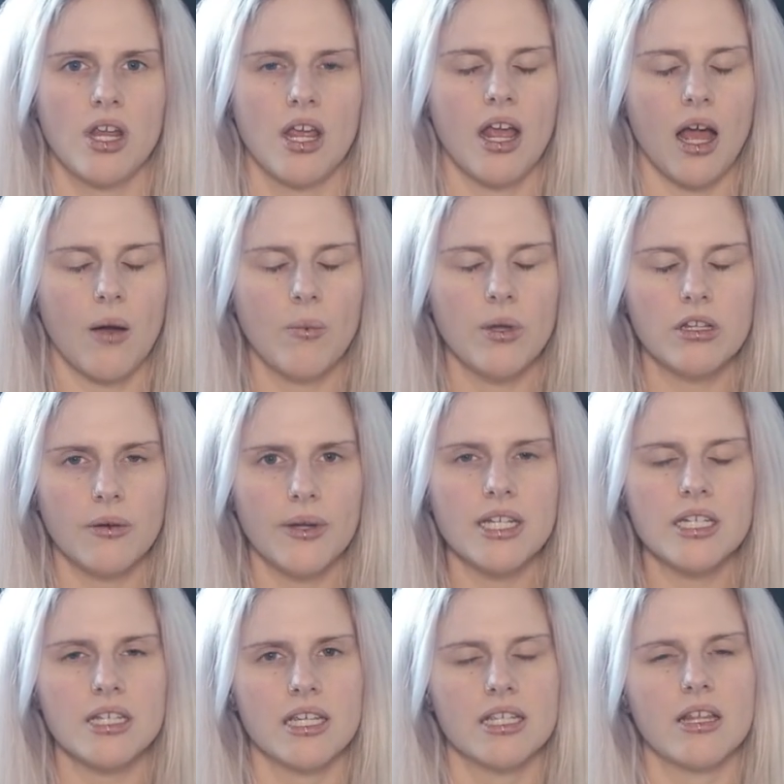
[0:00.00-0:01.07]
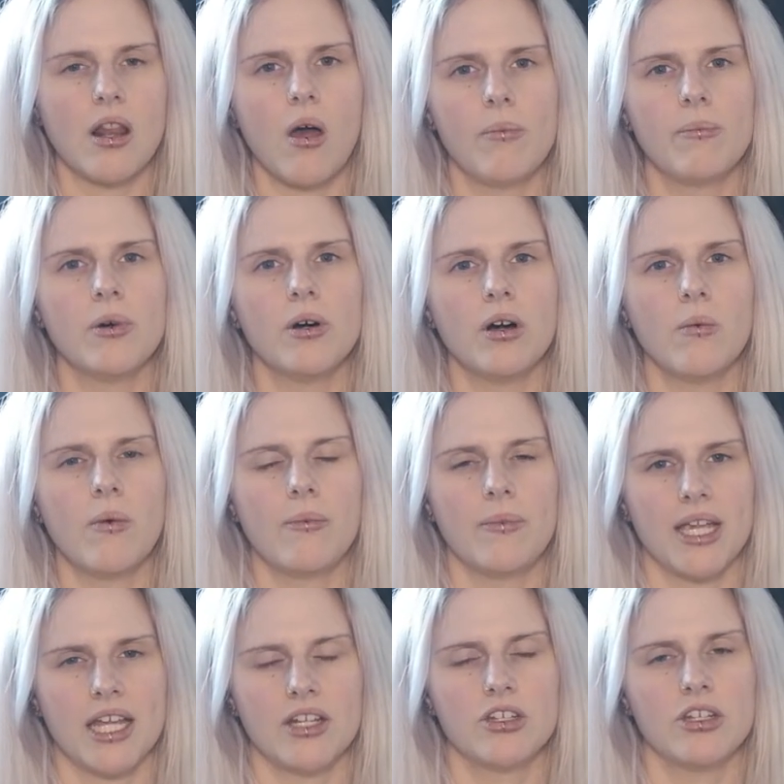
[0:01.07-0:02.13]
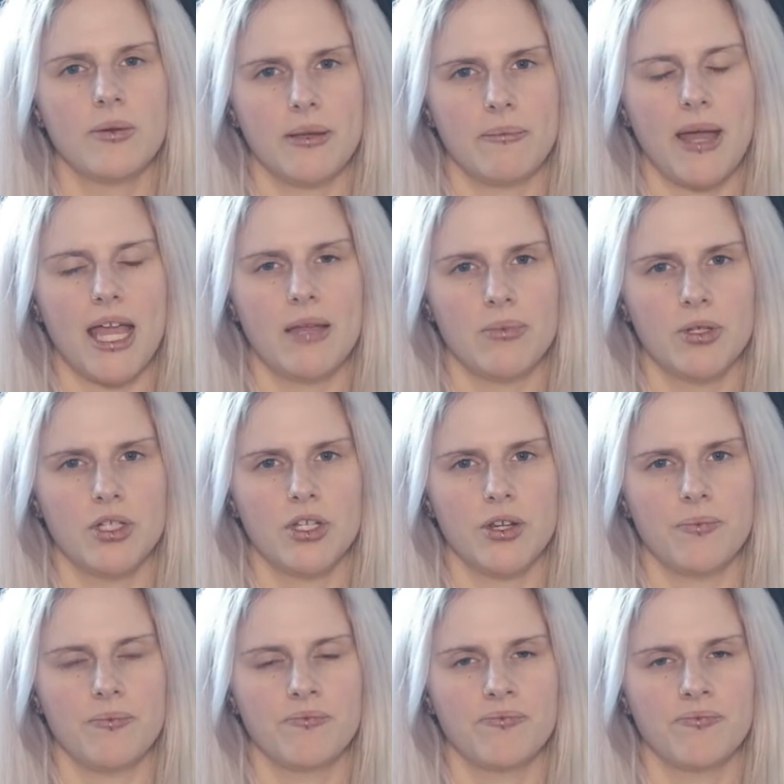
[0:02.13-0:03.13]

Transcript: and we'll go into this a lot more when we get to doing paper 2.